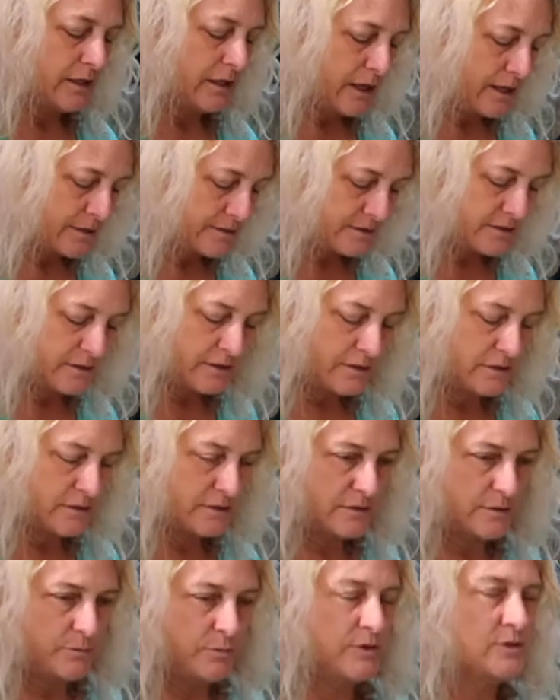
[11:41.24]
gasket is
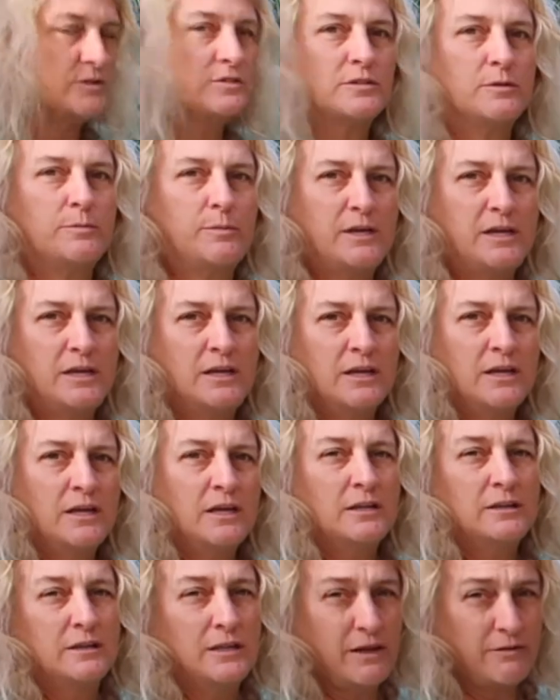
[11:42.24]
supposed to be
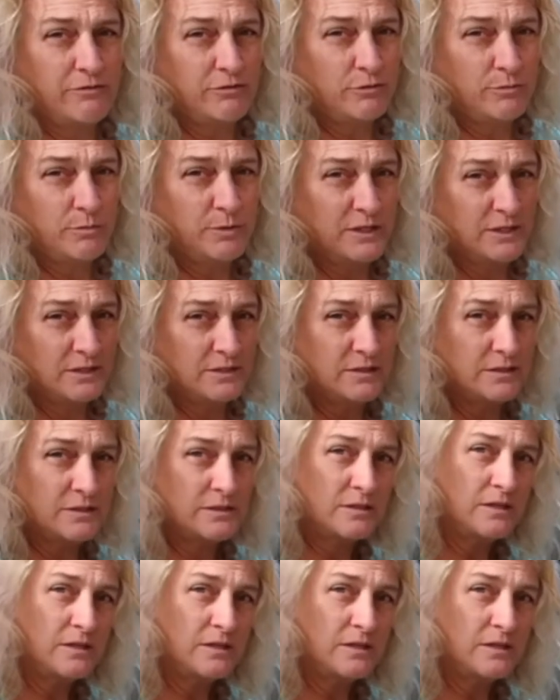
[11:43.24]
level, because it's